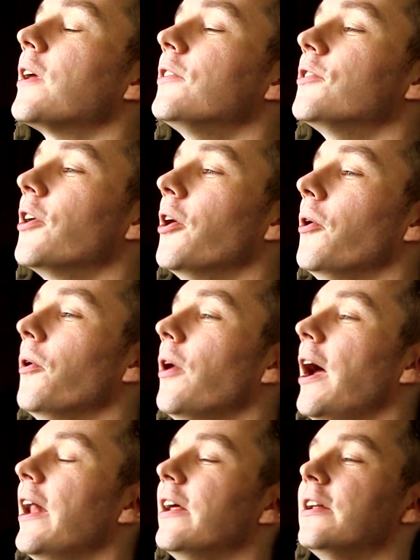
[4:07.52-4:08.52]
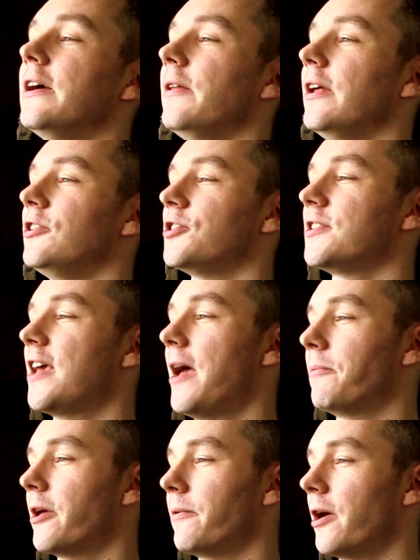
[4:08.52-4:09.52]
So it just
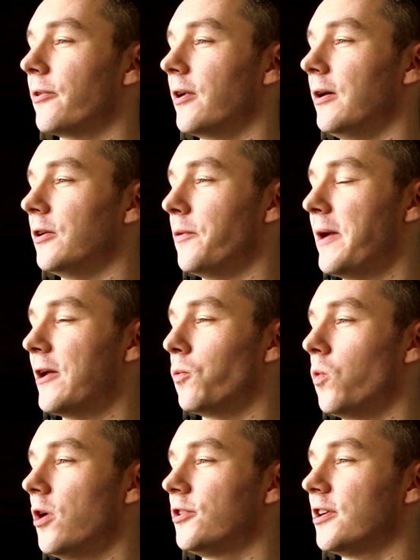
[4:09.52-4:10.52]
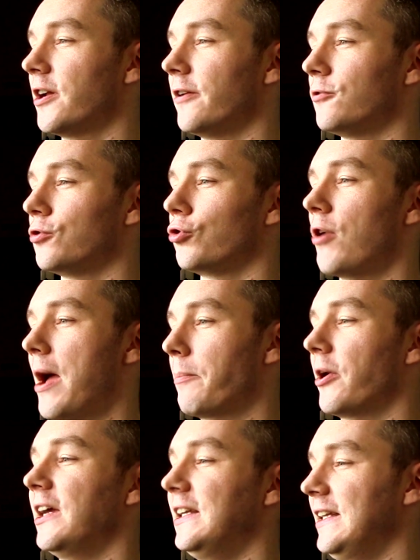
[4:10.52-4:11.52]
kept coming up that like no matter what kind of
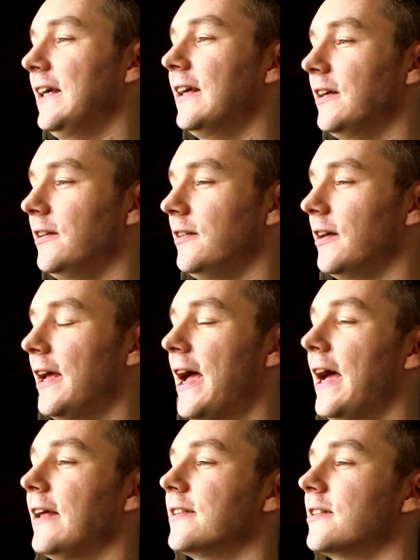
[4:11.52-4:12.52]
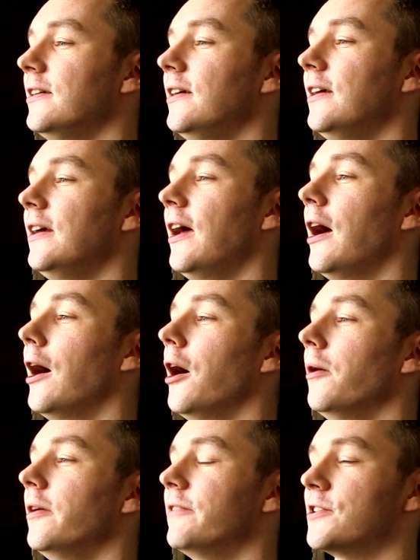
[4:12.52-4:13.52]
trap idea I had,
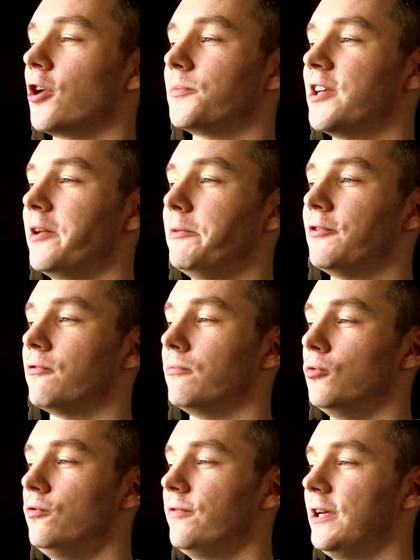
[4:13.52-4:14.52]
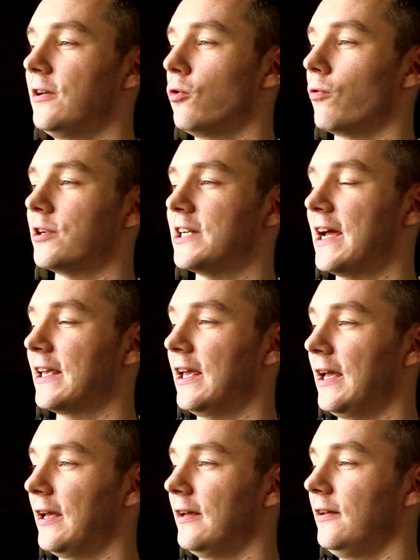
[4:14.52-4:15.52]
if it stops enemies from moving or
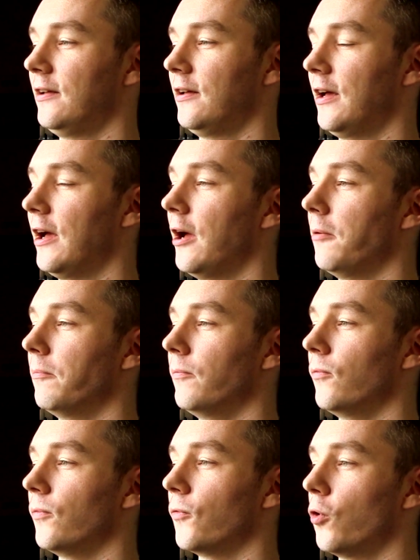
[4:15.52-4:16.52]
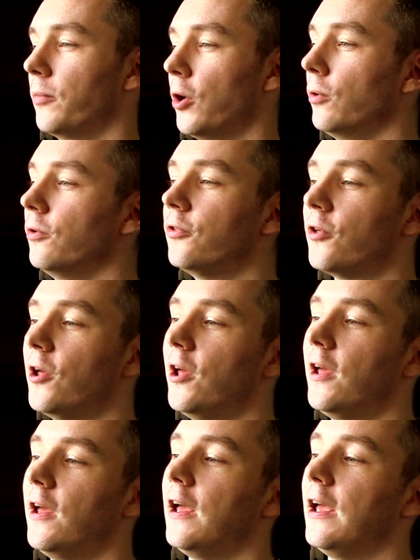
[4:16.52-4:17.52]
attacking, or both,
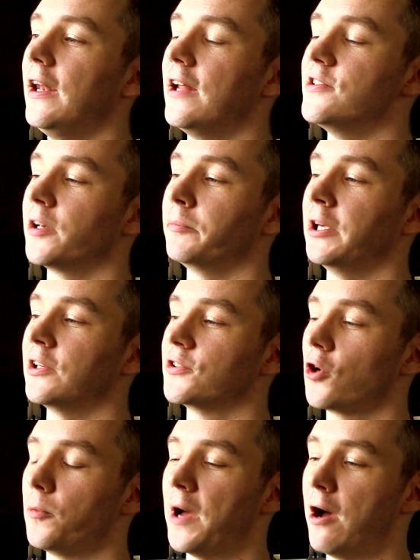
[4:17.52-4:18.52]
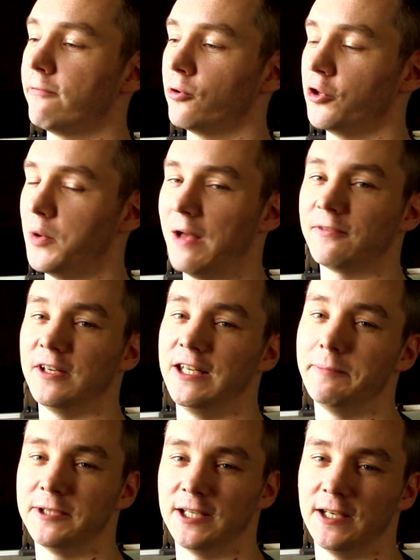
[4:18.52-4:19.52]
it ends up being so powerful that you have to
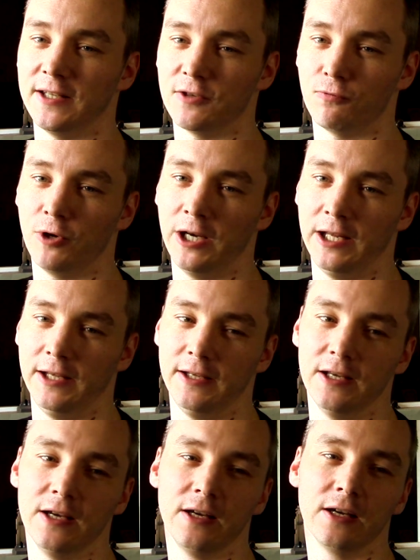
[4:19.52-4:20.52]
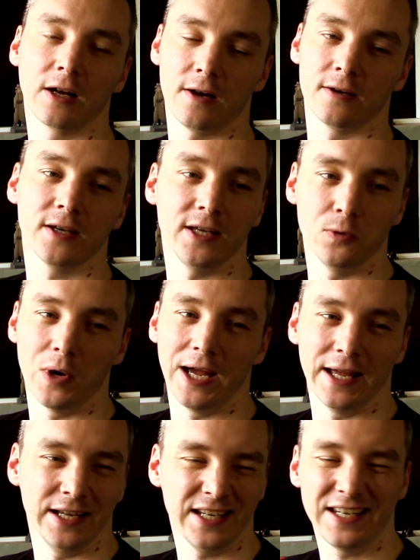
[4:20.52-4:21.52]
limit it in this really clunky
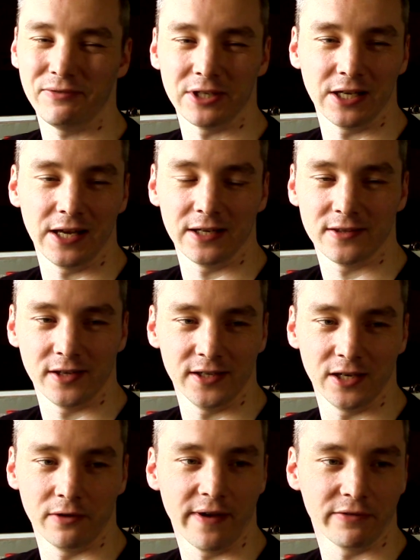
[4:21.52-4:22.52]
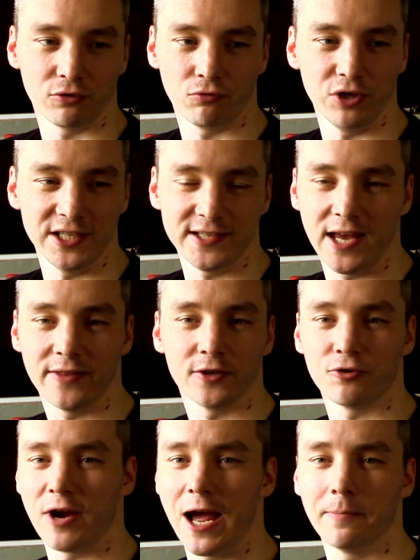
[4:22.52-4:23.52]
way. I didn't even like the idea of having to reset the
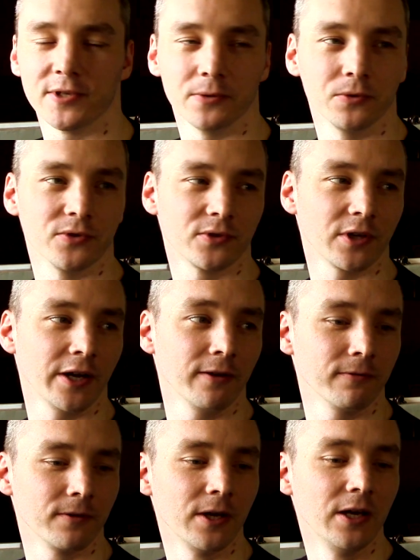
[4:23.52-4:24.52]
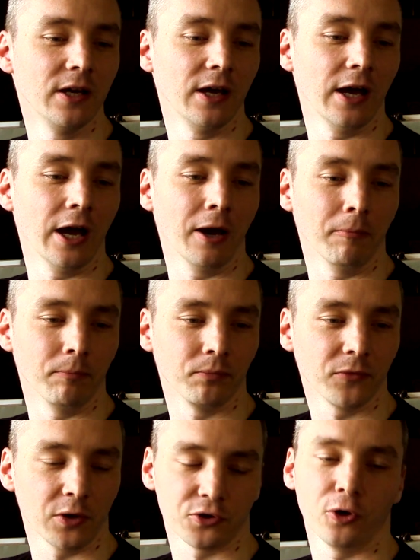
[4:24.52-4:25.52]
traps. It was kind of, I
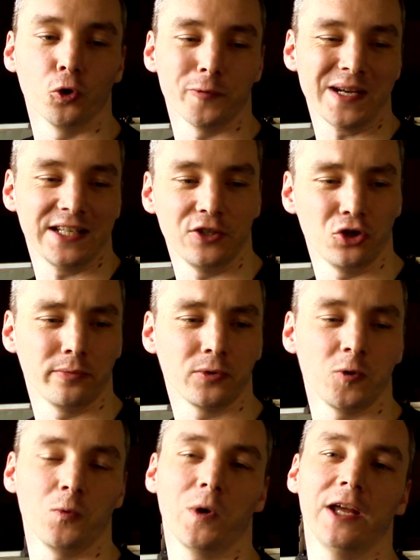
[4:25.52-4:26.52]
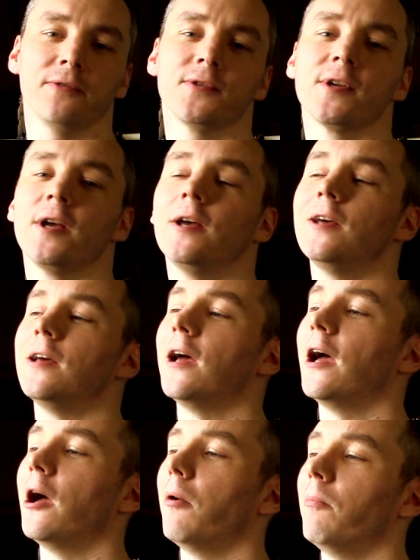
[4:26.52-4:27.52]
was going to automatically do it between waves,
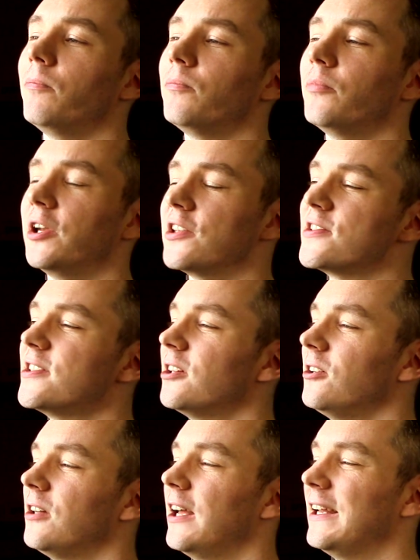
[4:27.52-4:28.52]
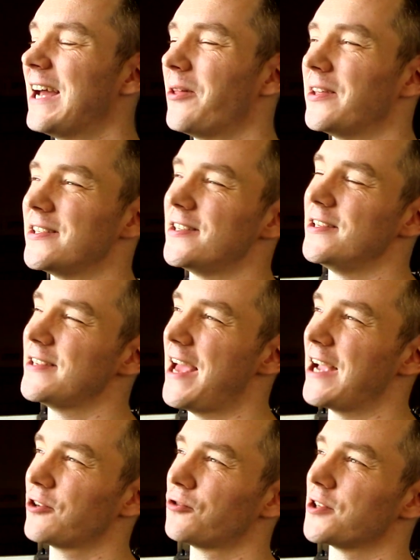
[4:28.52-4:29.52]
but it's still like, now there's these
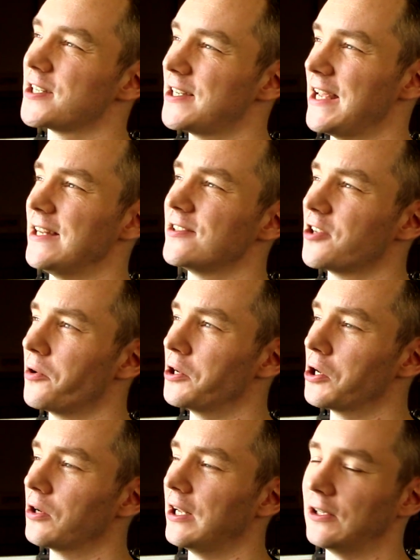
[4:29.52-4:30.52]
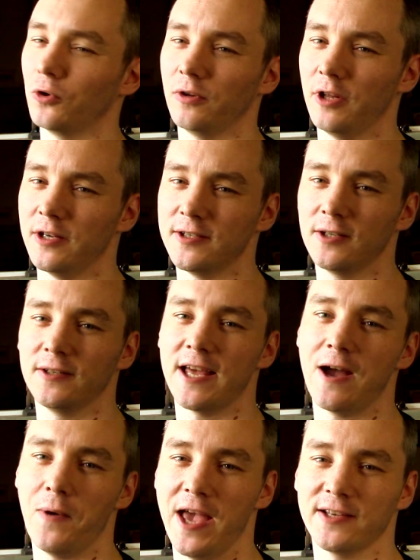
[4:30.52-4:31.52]
extra states going on. Like until
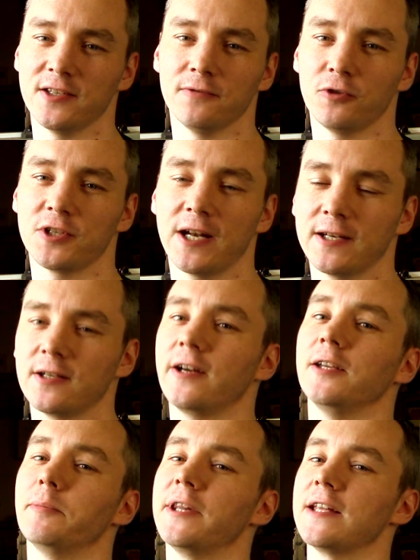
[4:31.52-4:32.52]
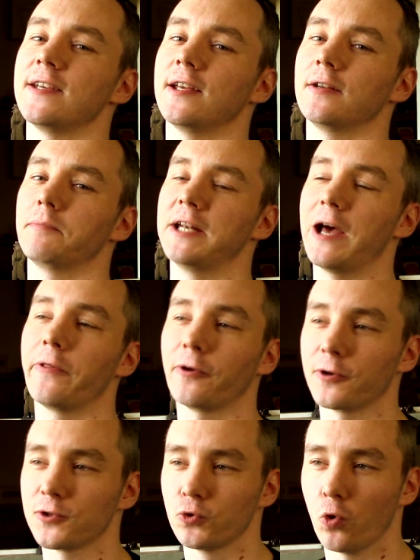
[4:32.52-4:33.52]
now, hexes just have a type and that's it. Now they've
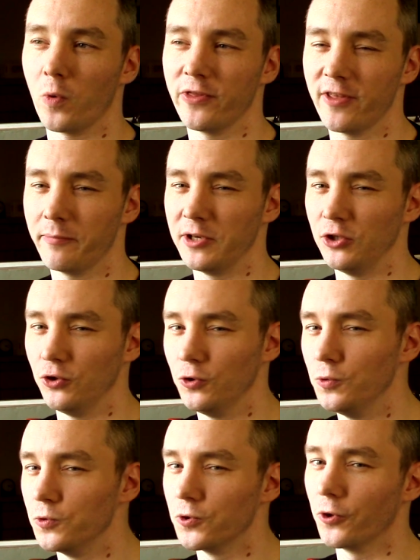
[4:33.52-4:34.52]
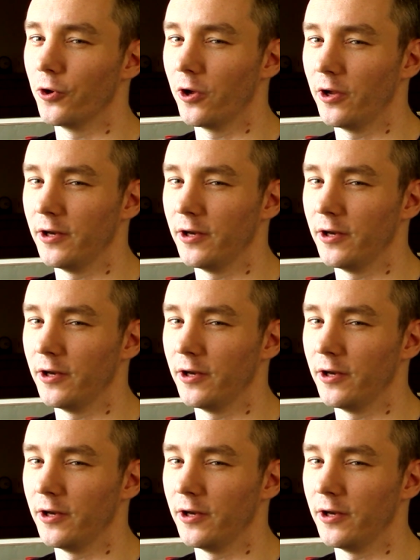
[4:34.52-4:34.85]
got to store whether they've been used or not.